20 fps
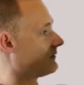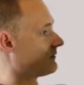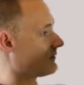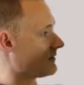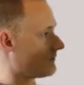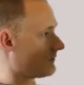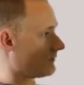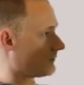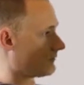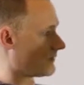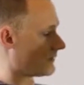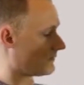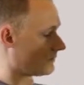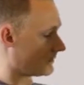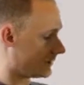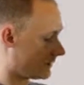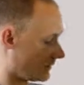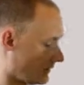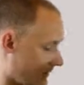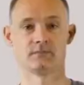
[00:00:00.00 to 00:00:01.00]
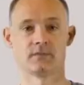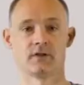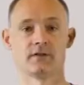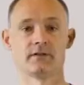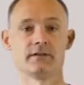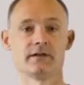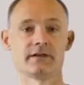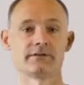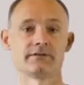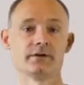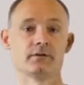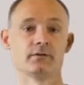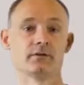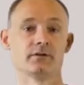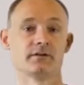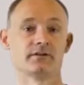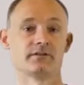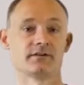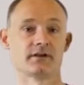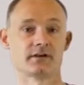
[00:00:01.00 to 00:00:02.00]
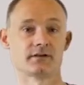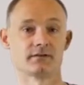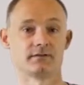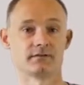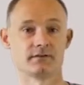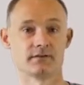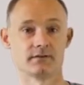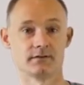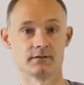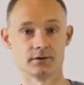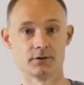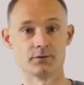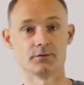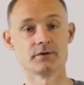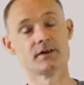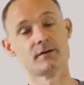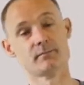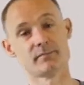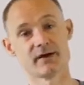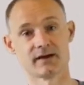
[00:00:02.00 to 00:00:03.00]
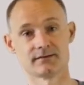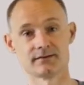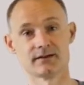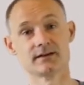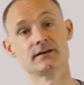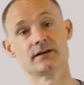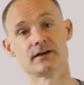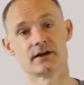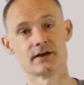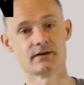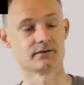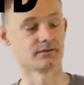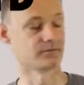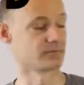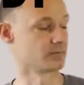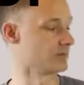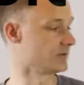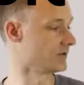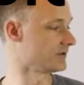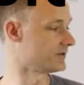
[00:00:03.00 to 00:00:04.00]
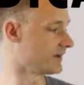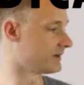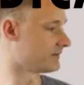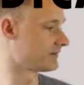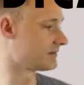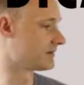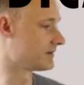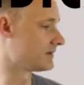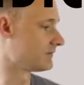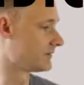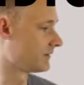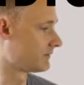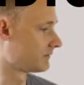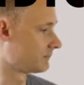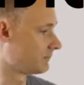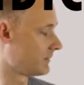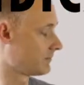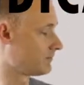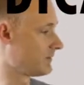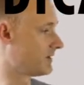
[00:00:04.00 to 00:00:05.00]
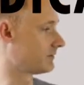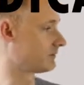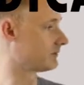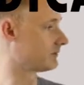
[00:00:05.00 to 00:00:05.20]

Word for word: itself is rusted. And the last thing we're gonna check is the load impact indicators. We wanna check to see if this piece